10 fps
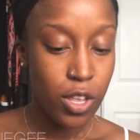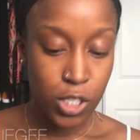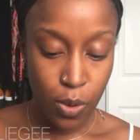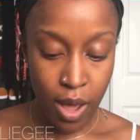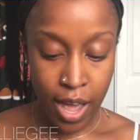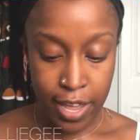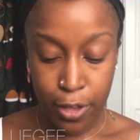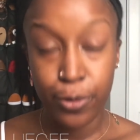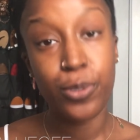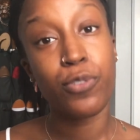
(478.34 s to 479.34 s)
So I
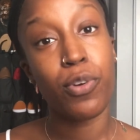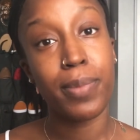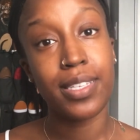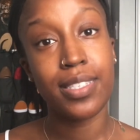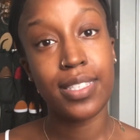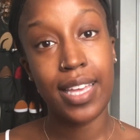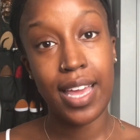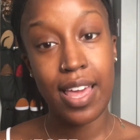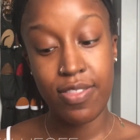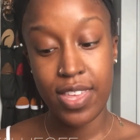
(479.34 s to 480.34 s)
use for my skin